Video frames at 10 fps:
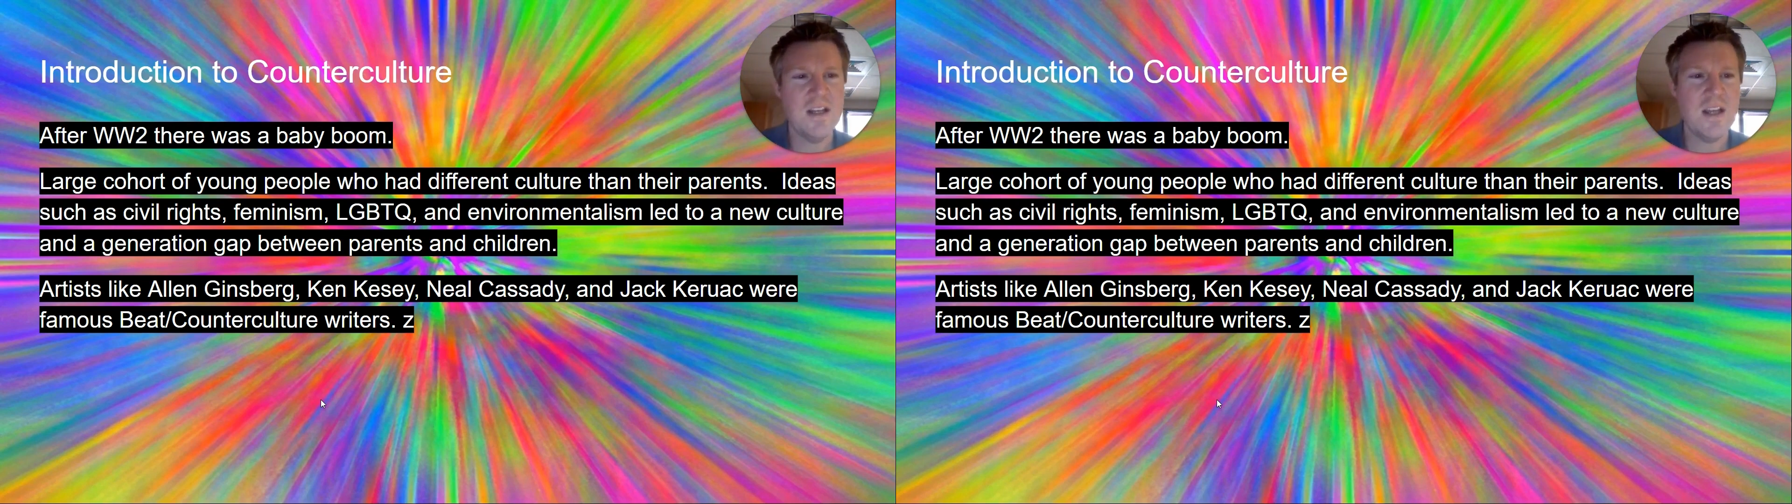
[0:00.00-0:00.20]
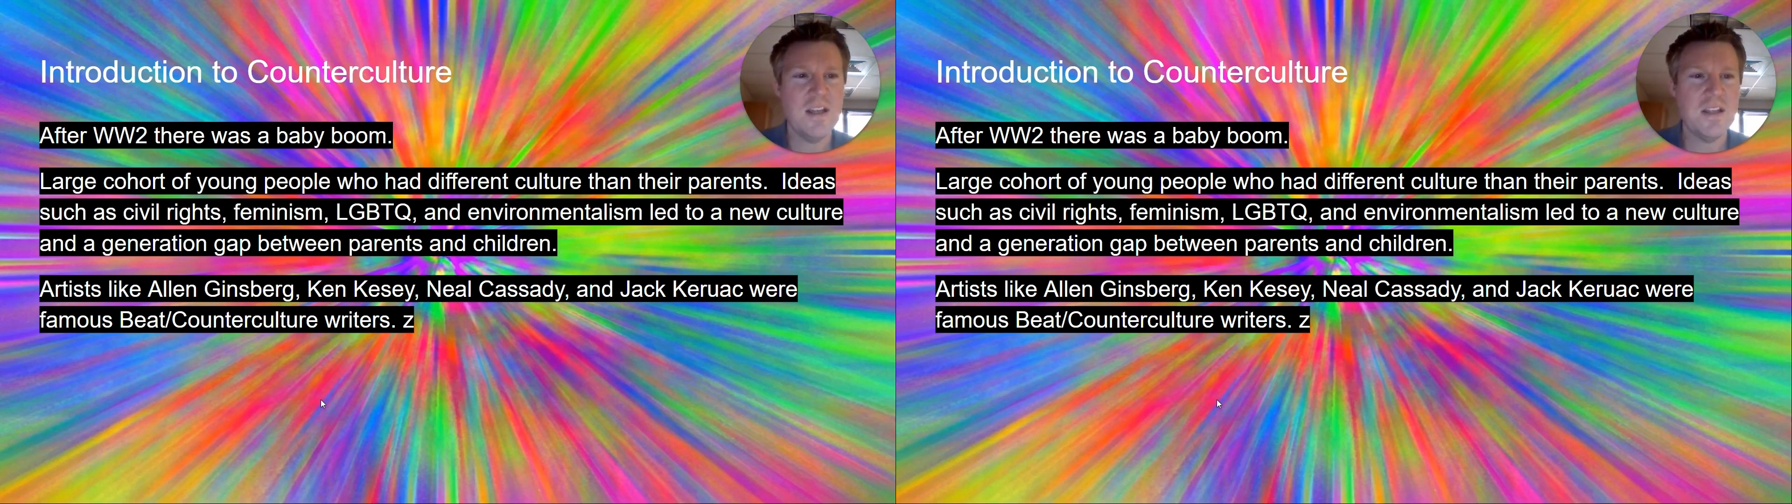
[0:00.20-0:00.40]

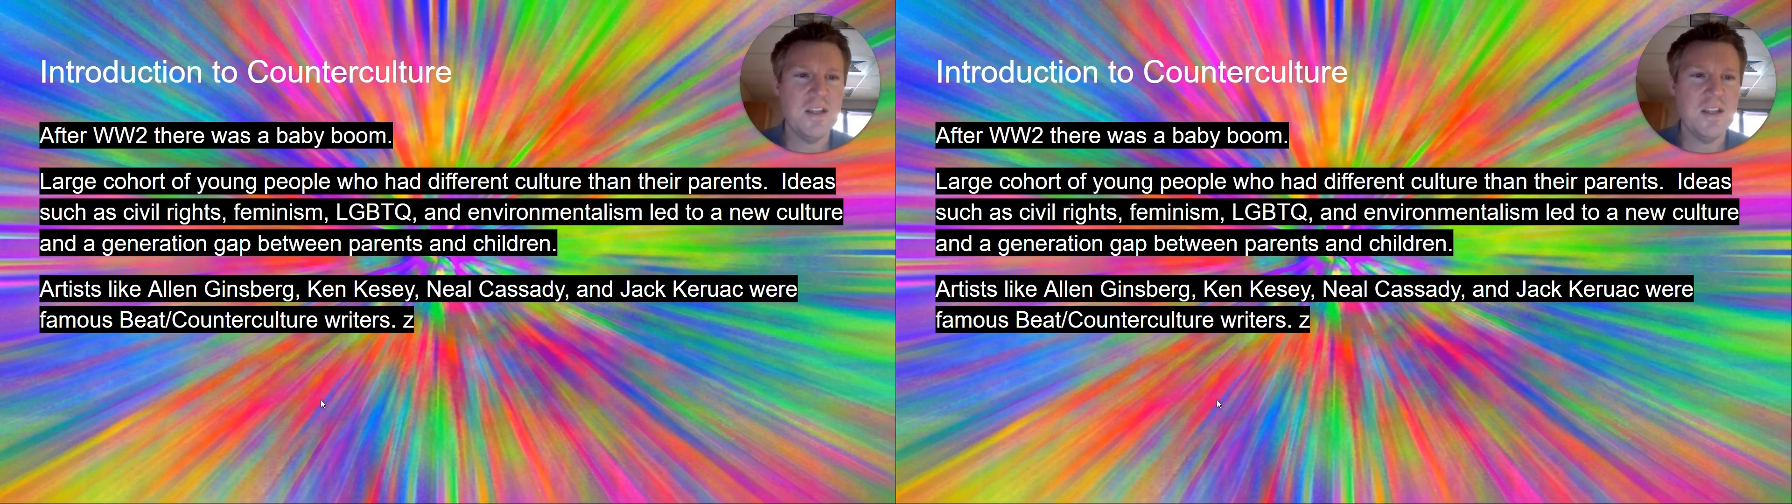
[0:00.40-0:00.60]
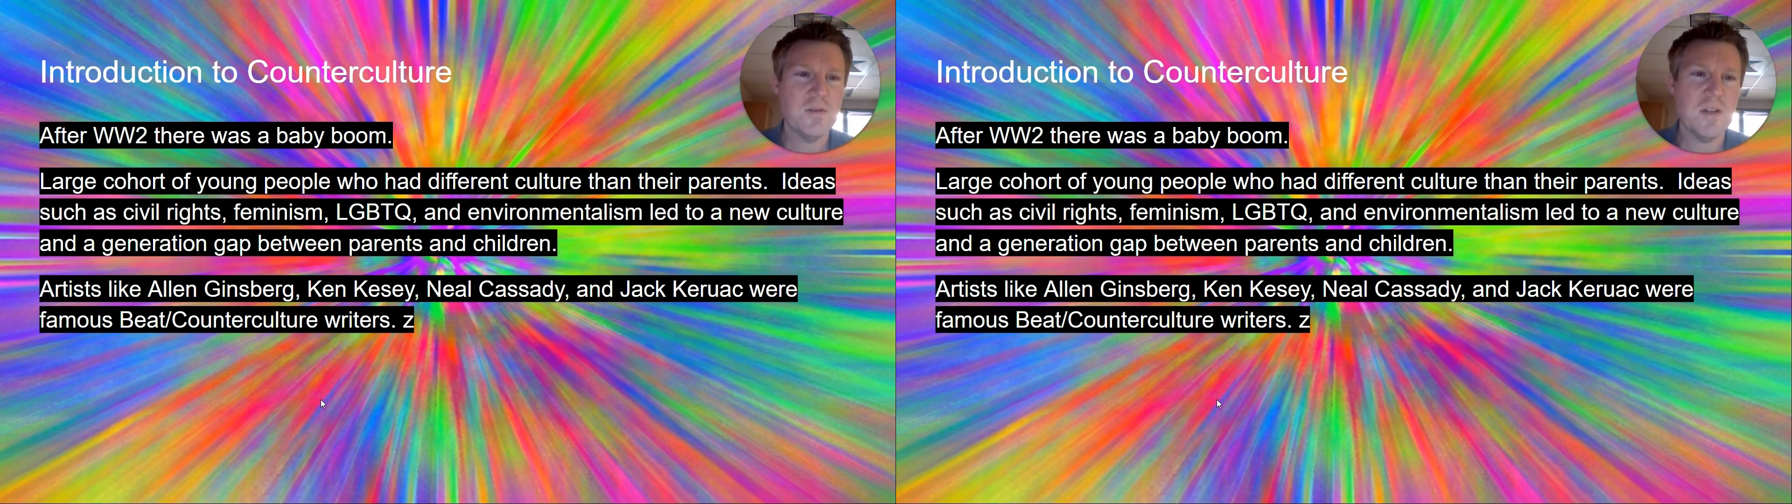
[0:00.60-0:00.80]
And the
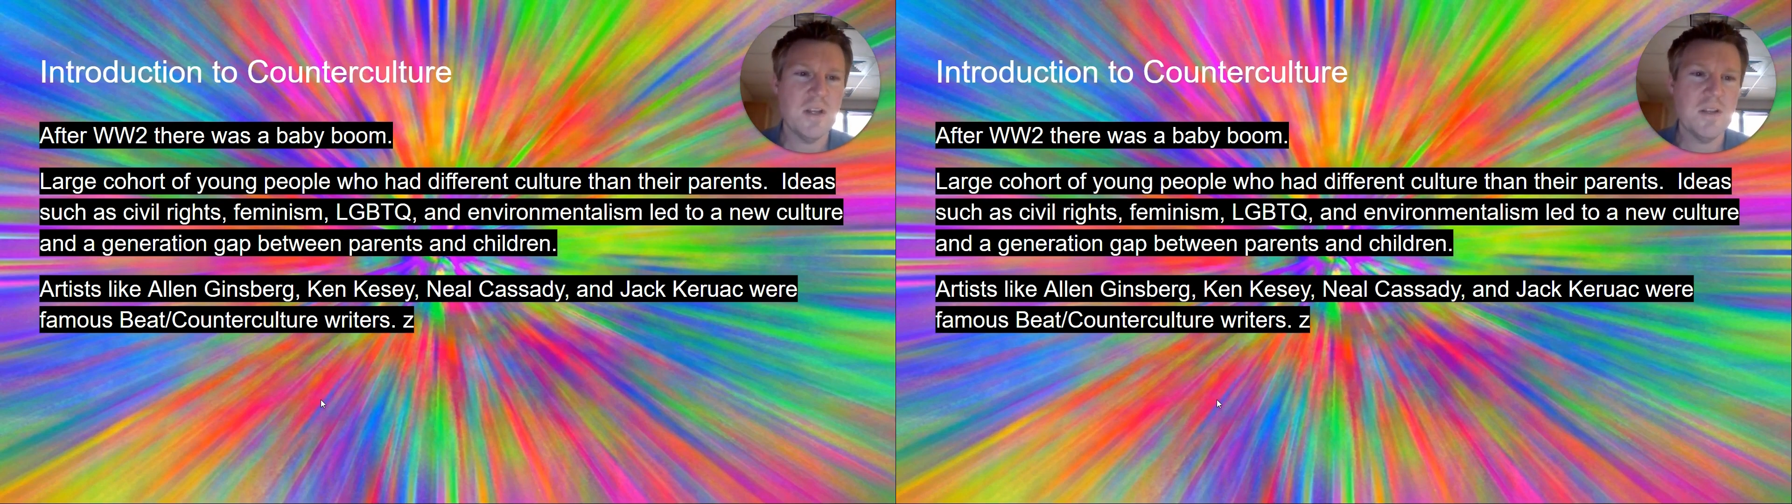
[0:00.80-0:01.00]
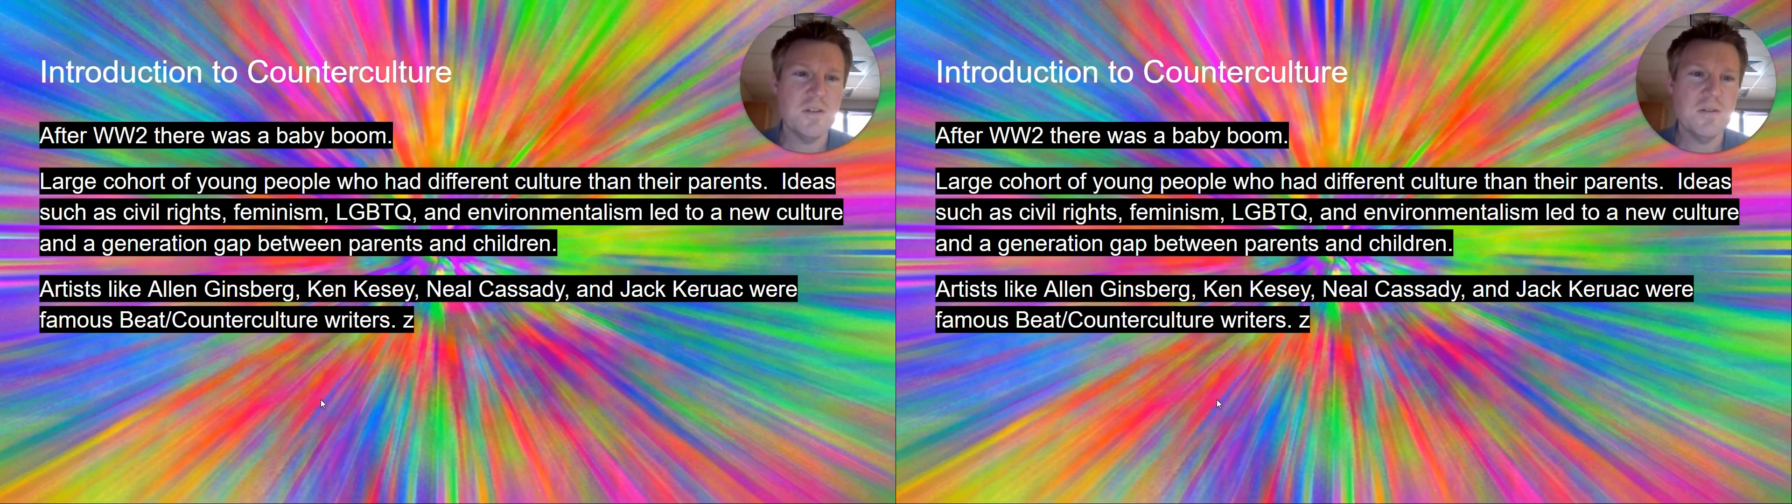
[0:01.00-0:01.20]
kids were
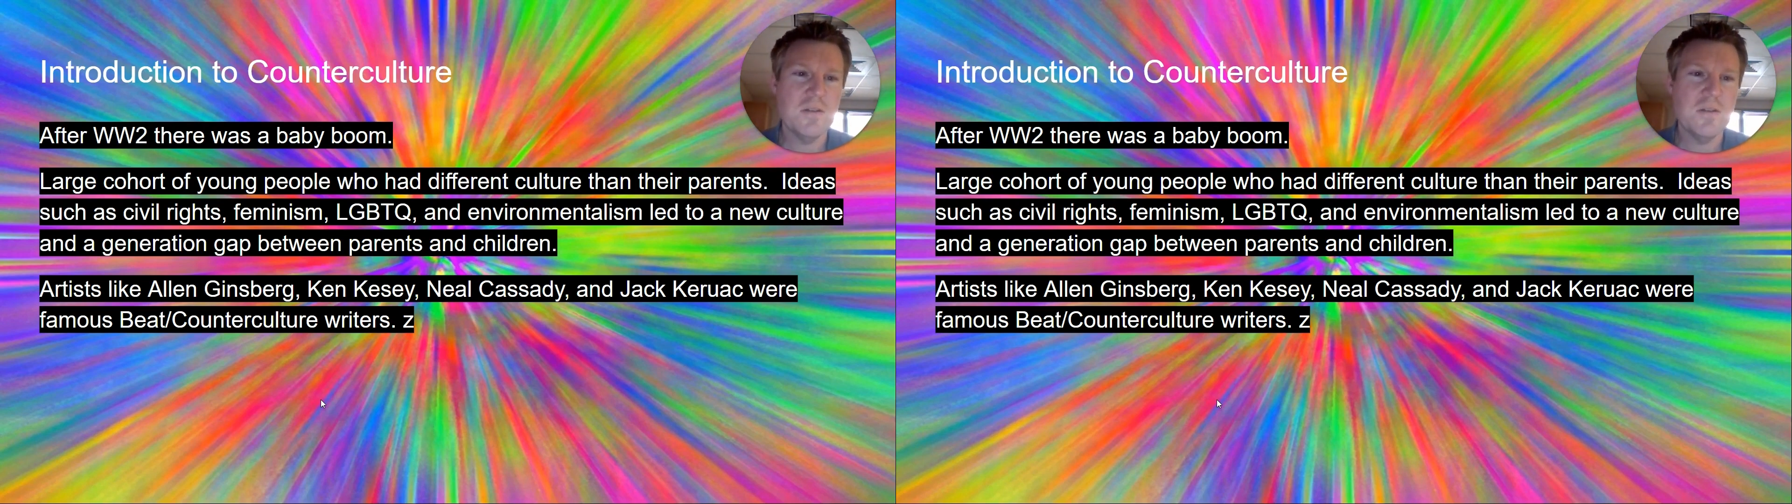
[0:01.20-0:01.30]
like,